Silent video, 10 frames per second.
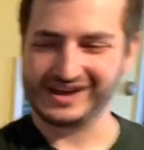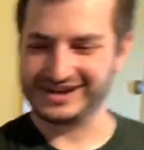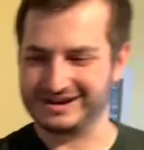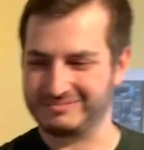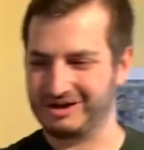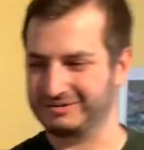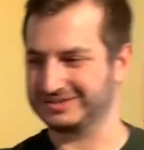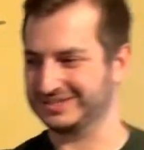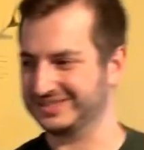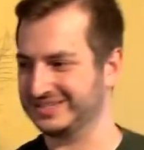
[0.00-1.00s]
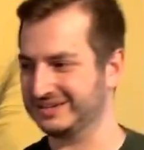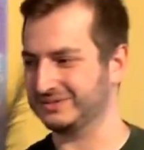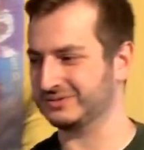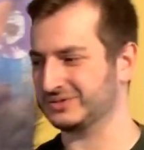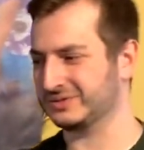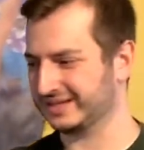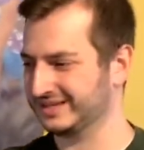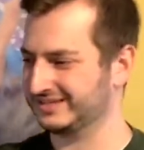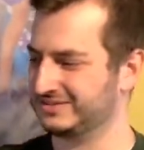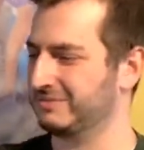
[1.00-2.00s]
I always hunted down those
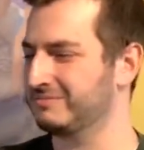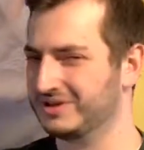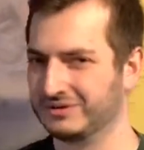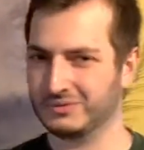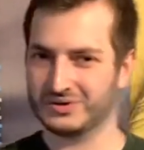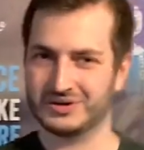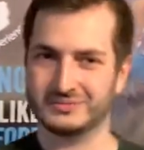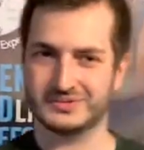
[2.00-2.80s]
crickets or mealworms,